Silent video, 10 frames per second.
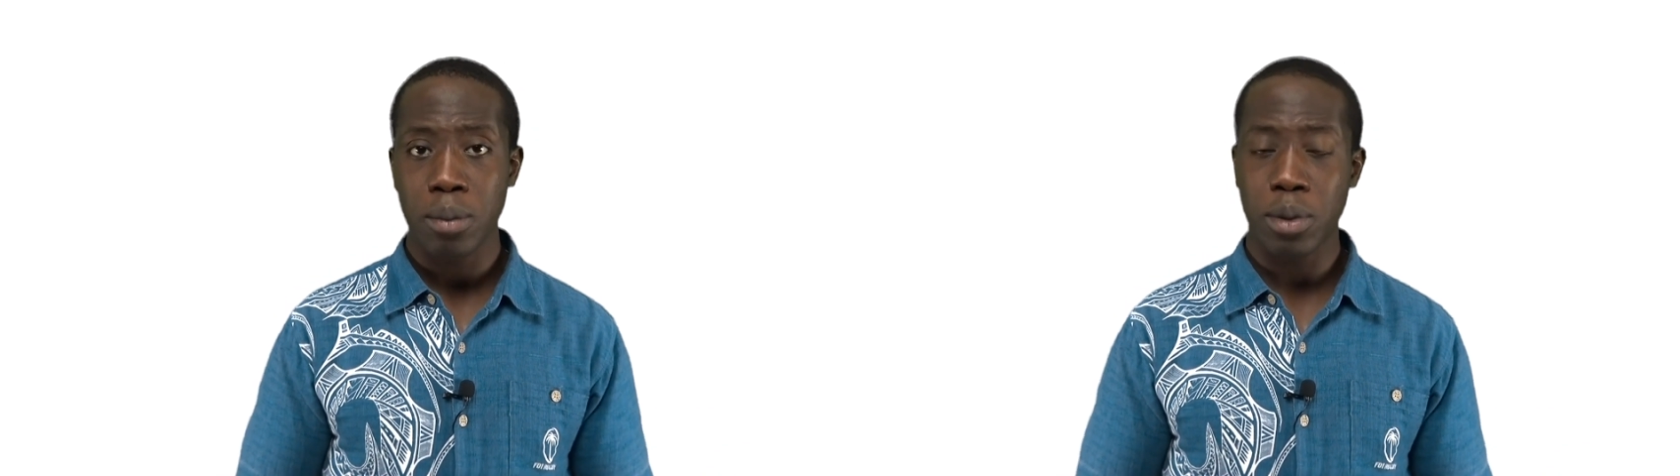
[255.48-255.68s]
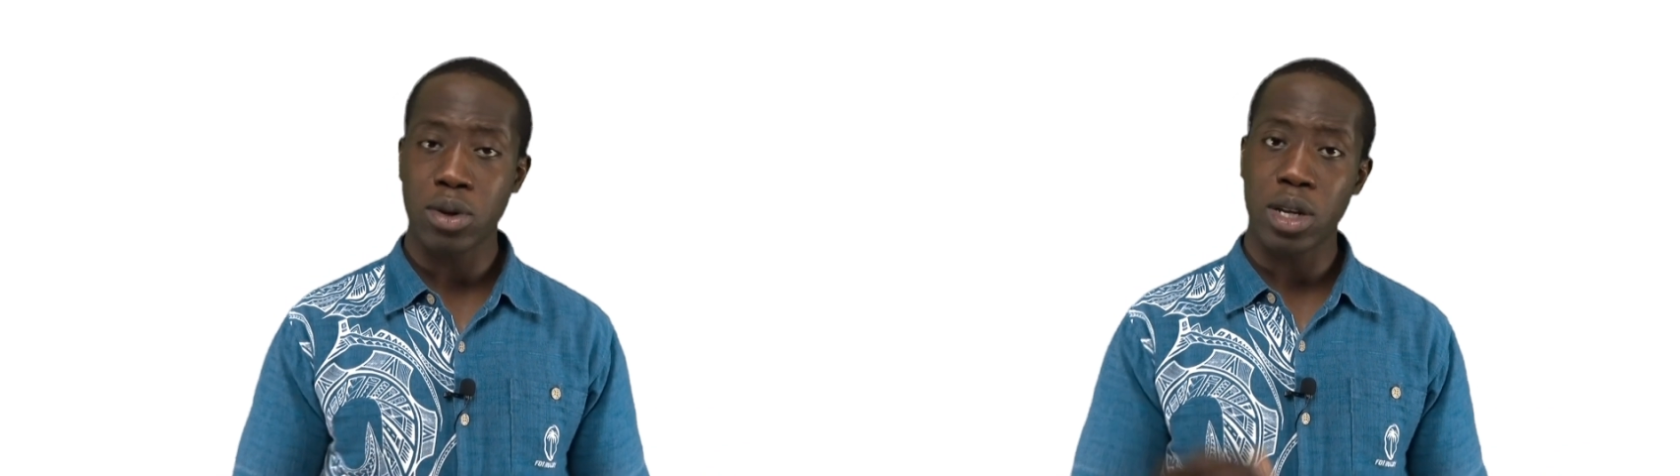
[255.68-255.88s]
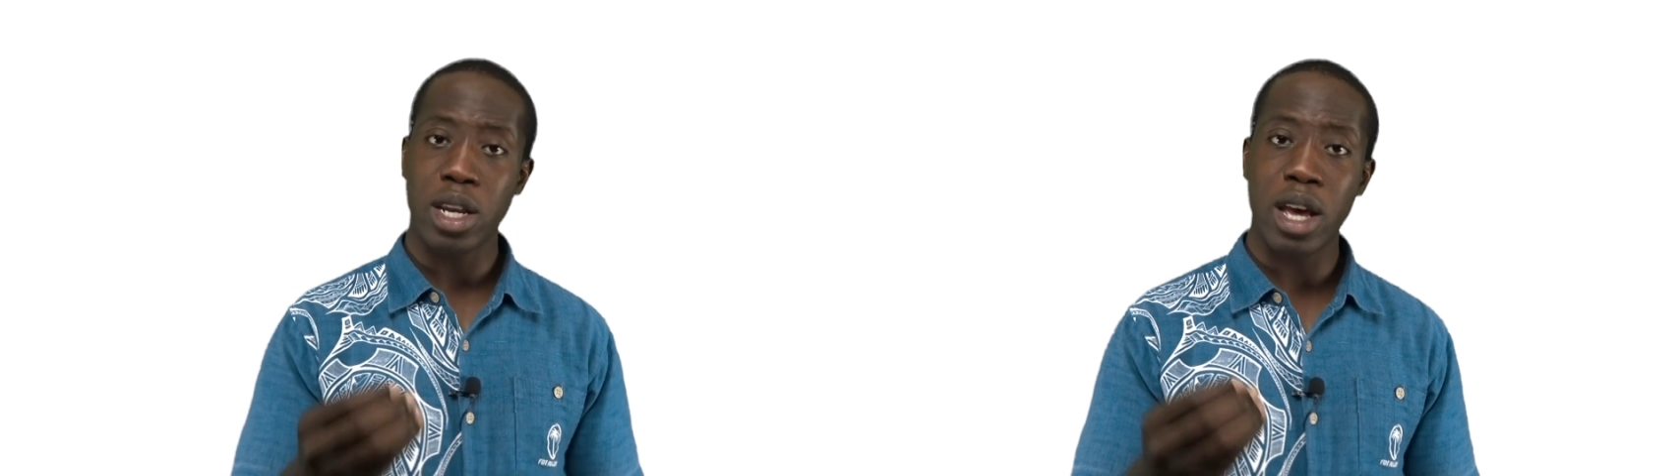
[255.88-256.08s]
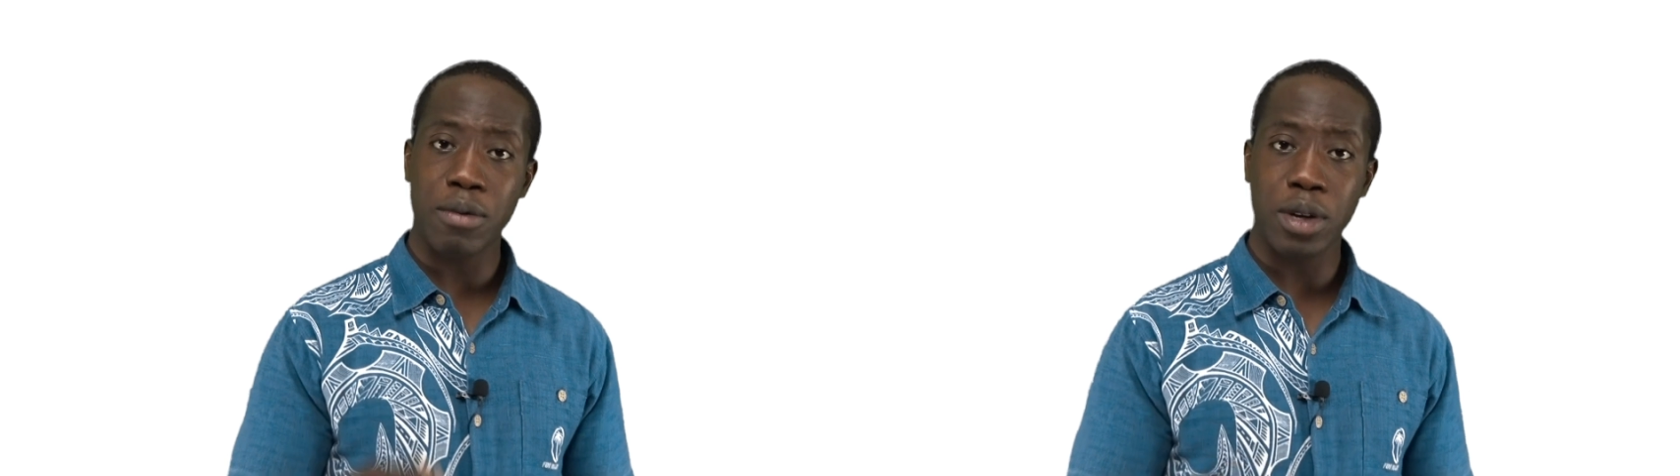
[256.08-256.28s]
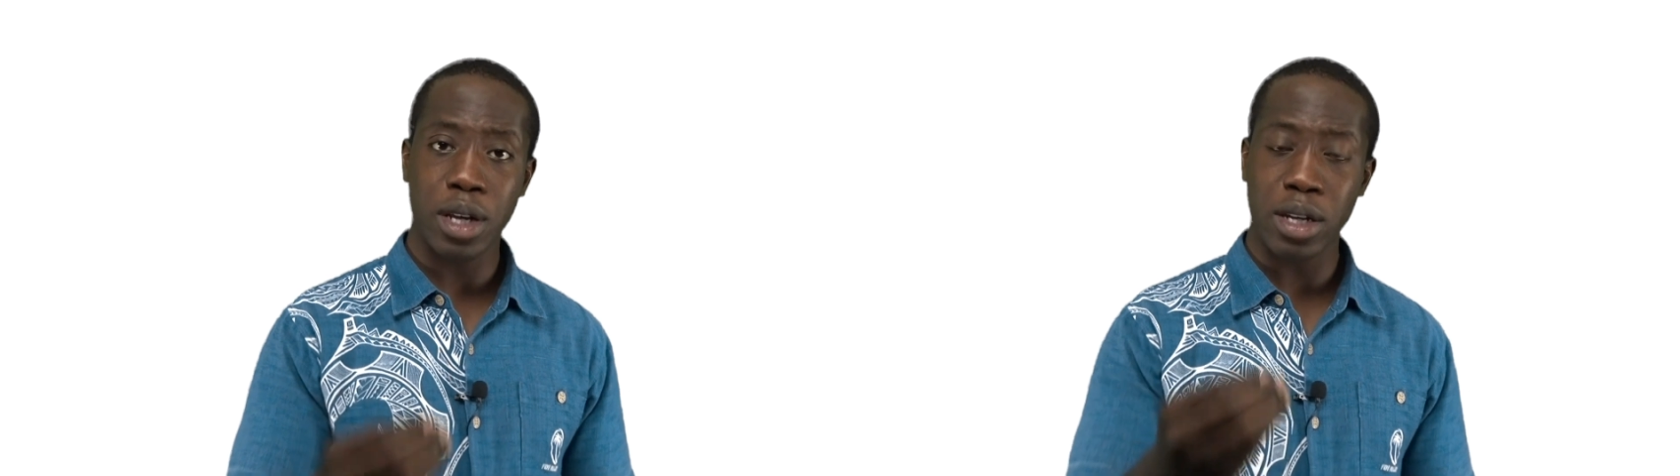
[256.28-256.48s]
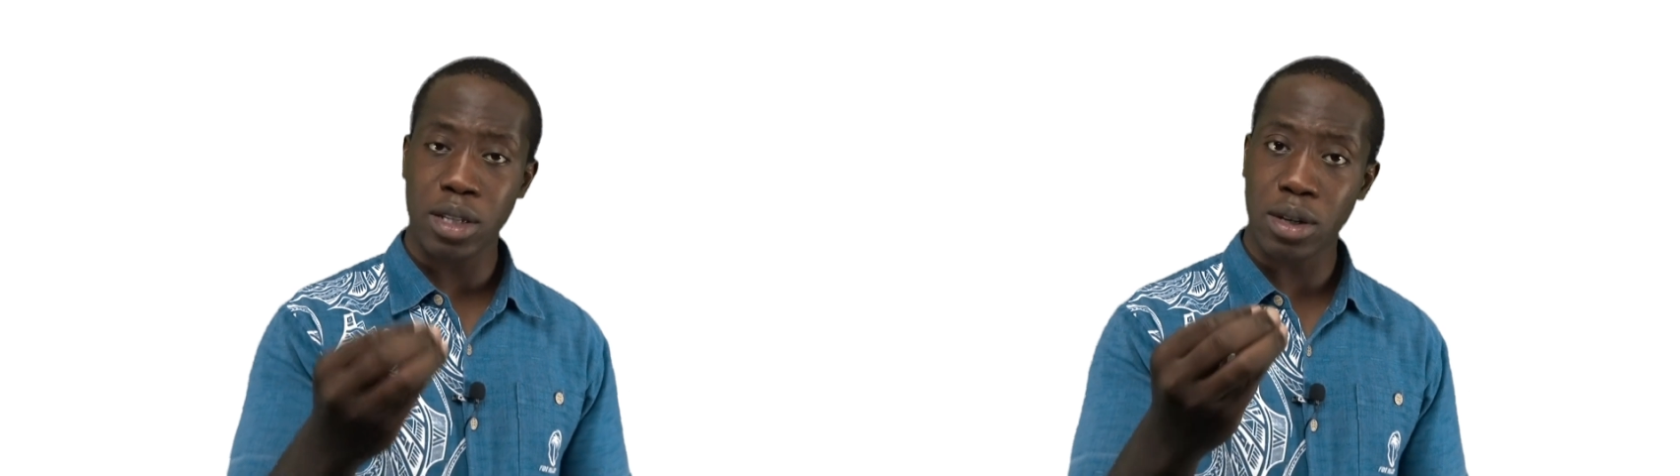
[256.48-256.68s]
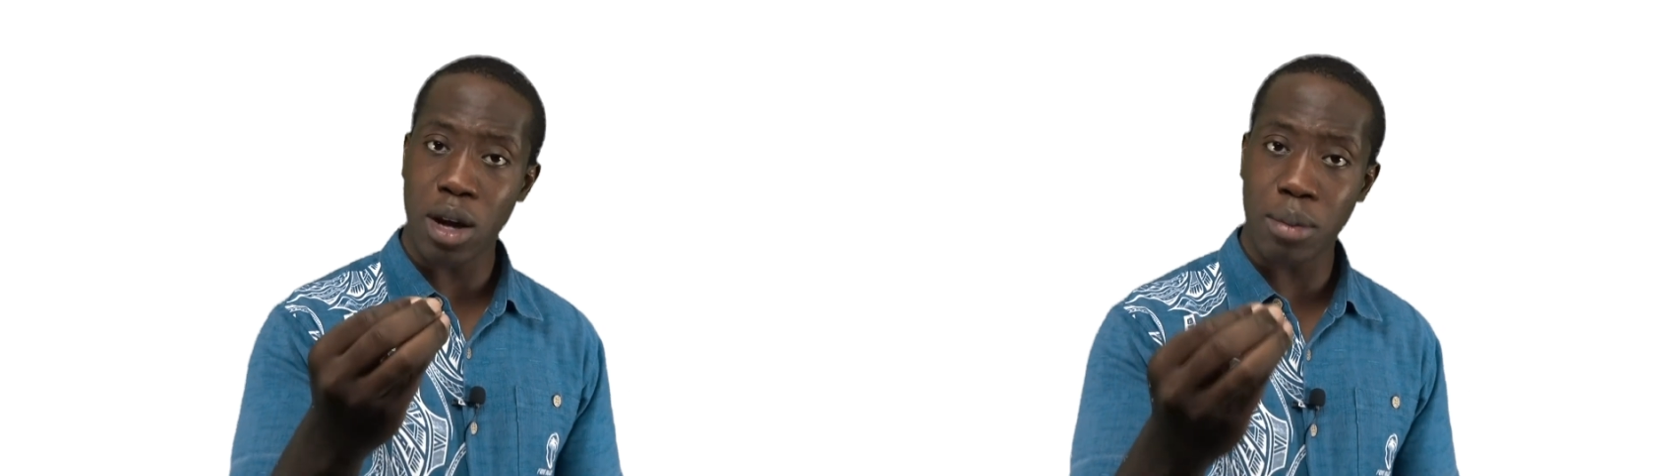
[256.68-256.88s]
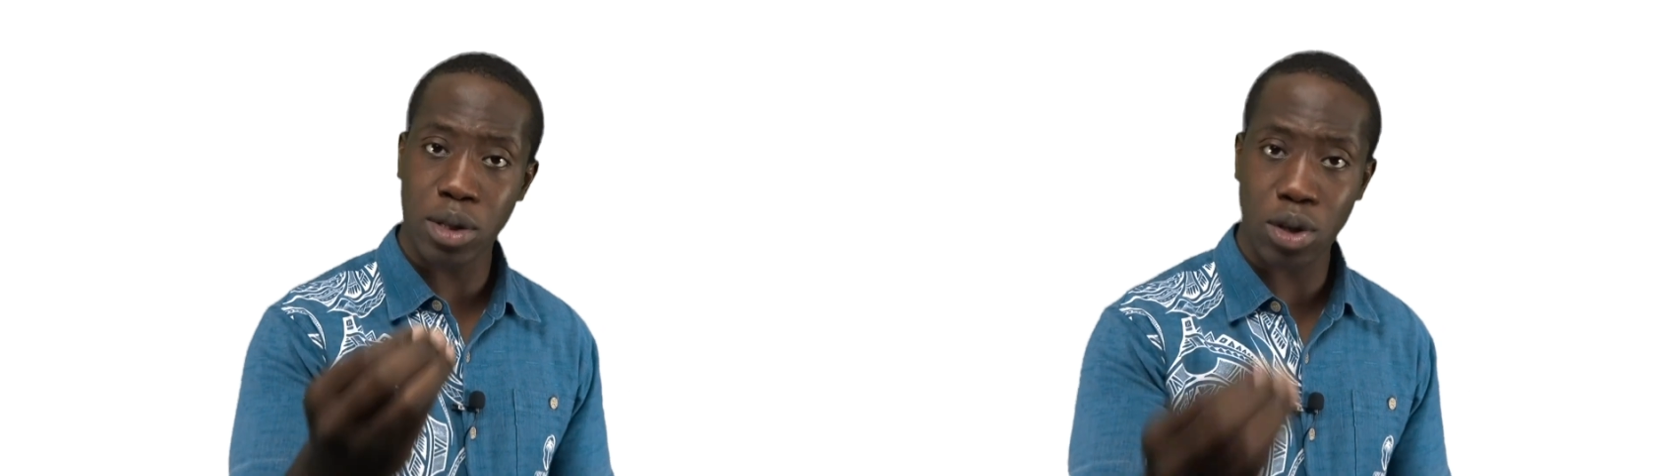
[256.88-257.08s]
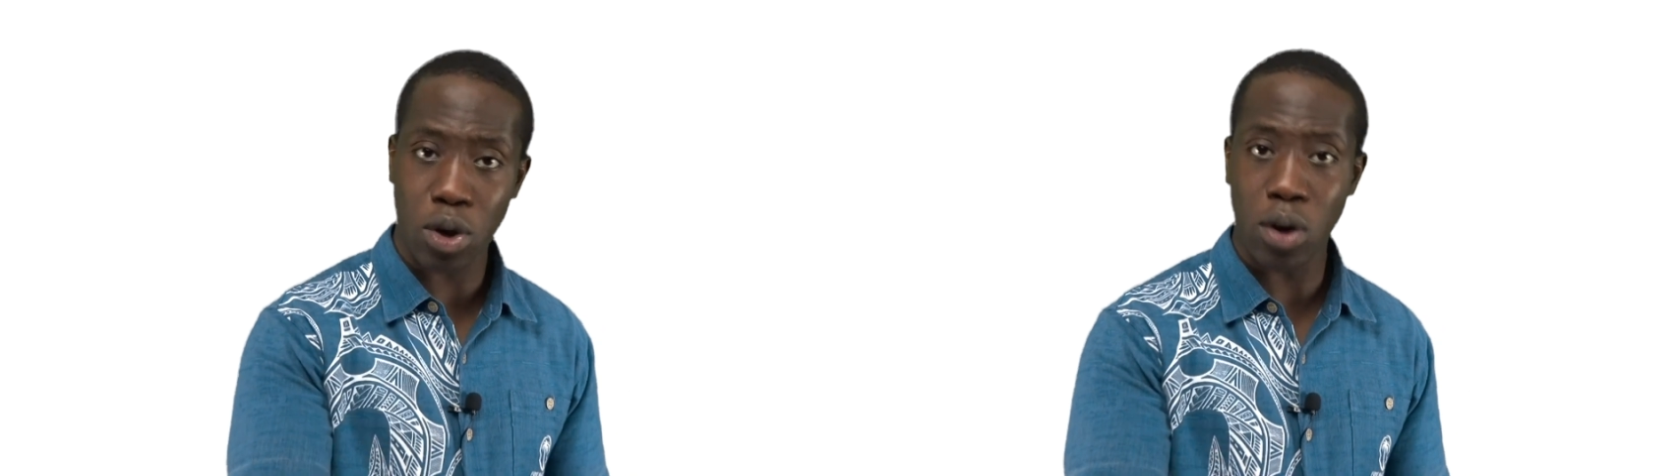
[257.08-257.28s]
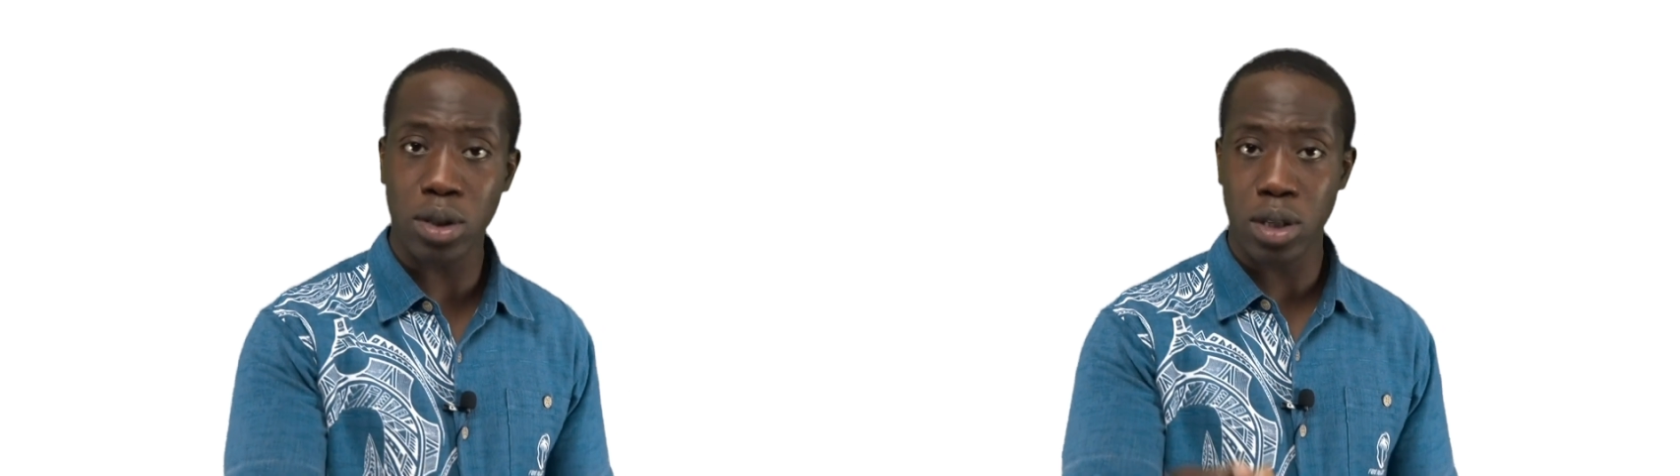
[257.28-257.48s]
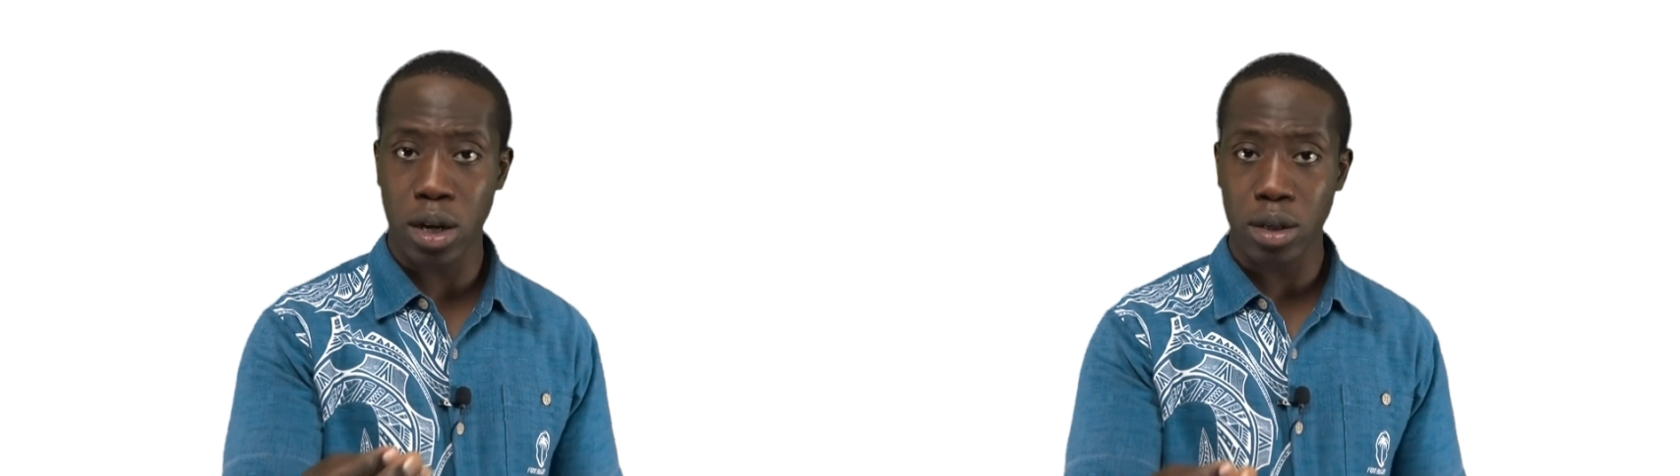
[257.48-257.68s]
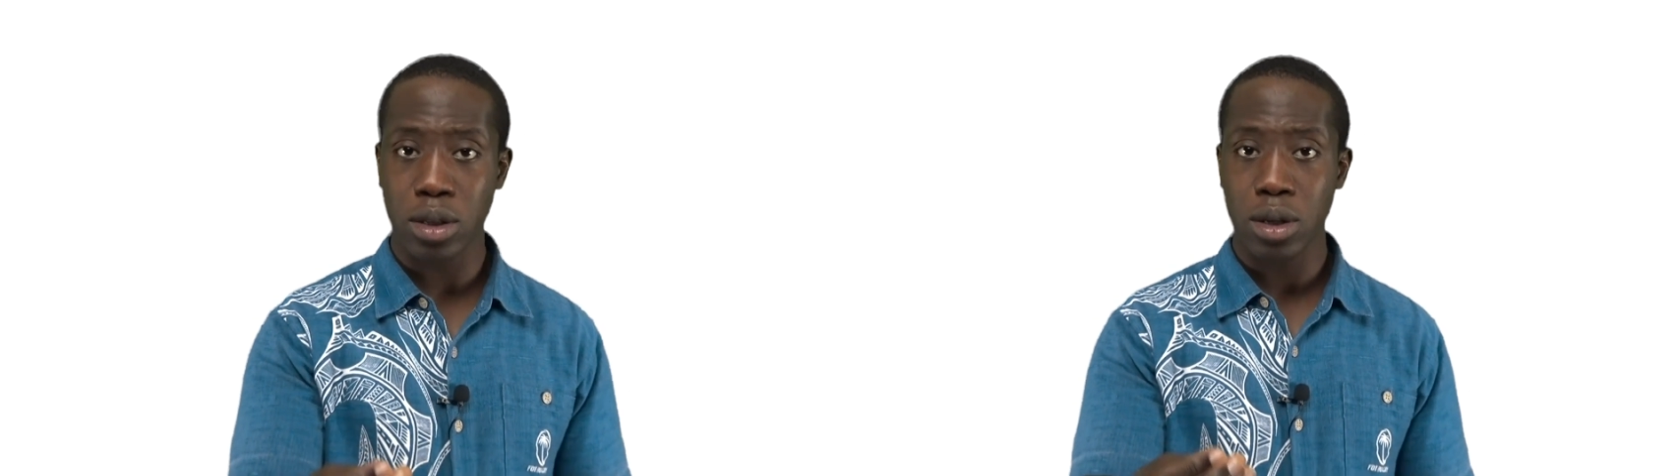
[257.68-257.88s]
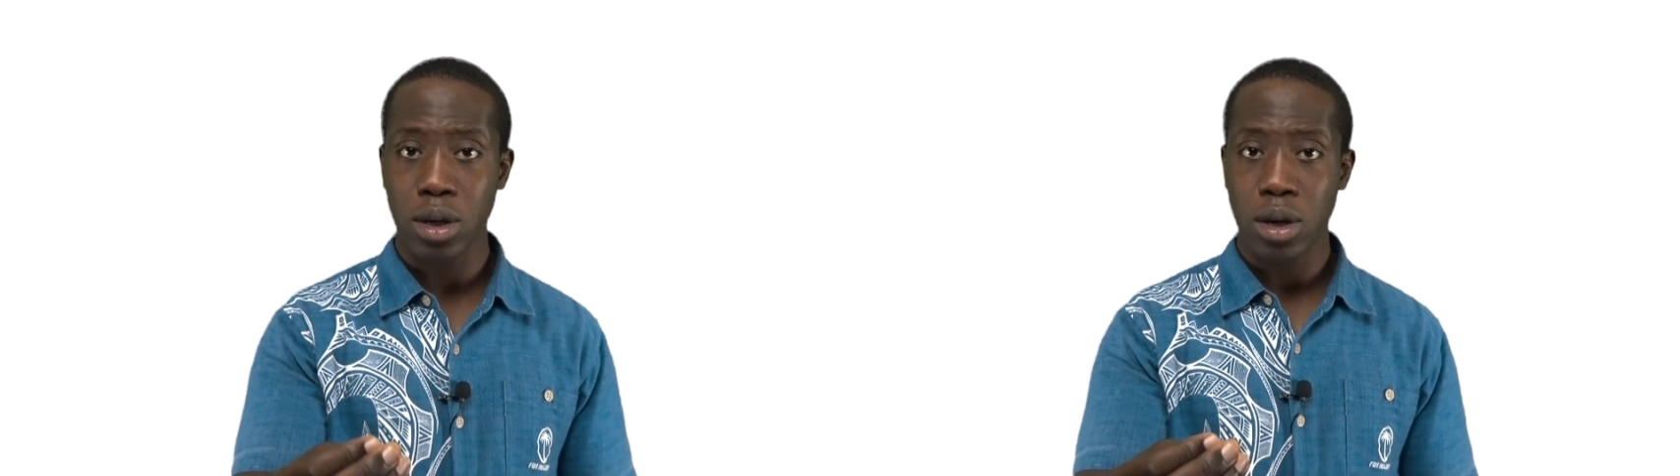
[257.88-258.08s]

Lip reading: because they never get to come into contact